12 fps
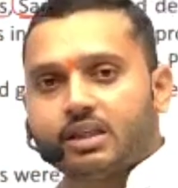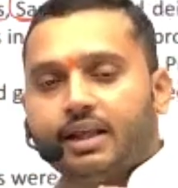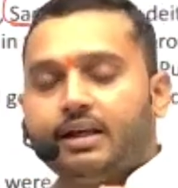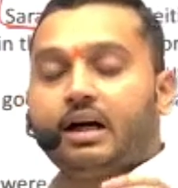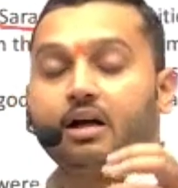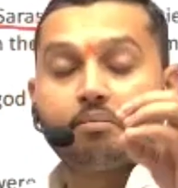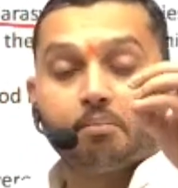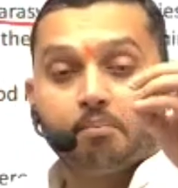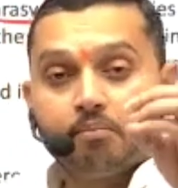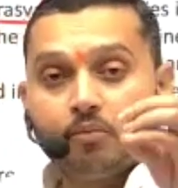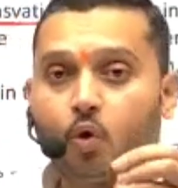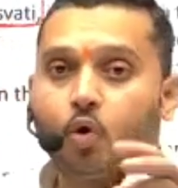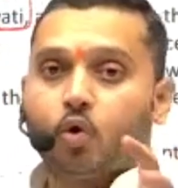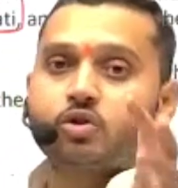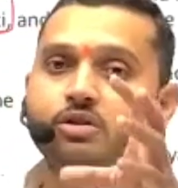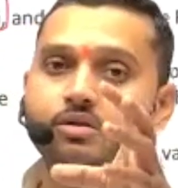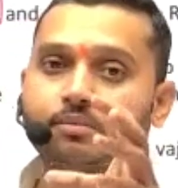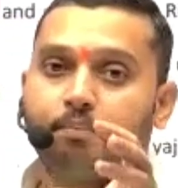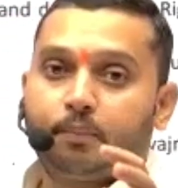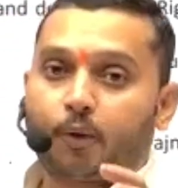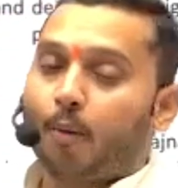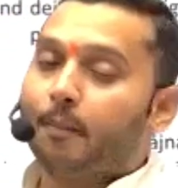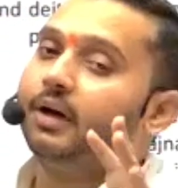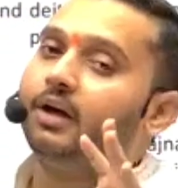three are most
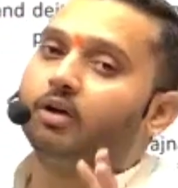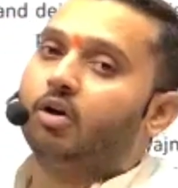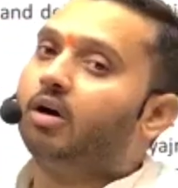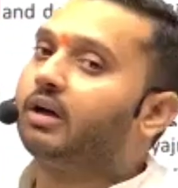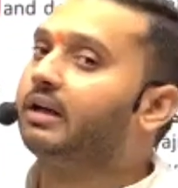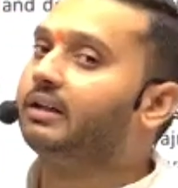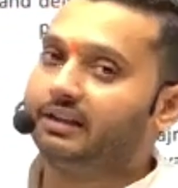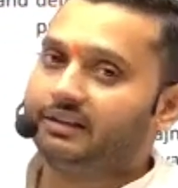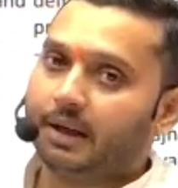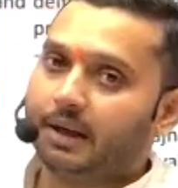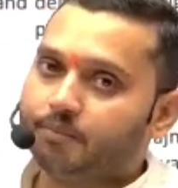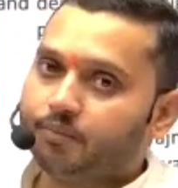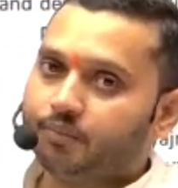prominent god at that time.